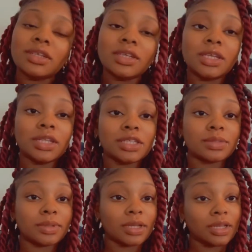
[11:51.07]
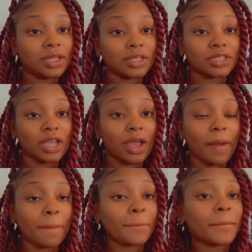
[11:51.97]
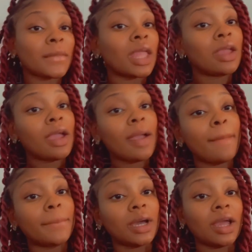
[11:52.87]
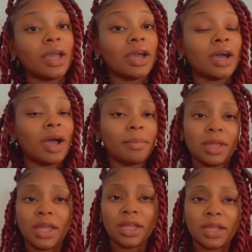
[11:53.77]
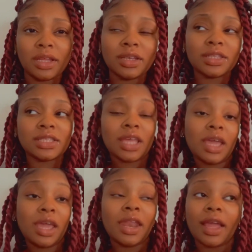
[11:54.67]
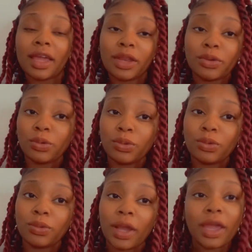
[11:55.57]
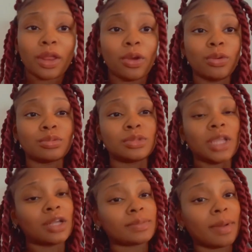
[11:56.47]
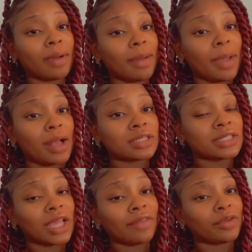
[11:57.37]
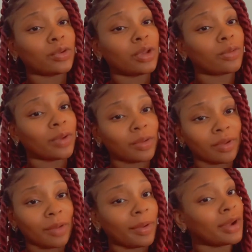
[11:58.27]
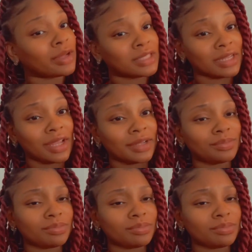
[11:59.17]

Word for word: it is what it is, y'all. But I'm getting a little tired, and I gotta do. I gotta go down to my mom's house because I have to do a little run around with her today.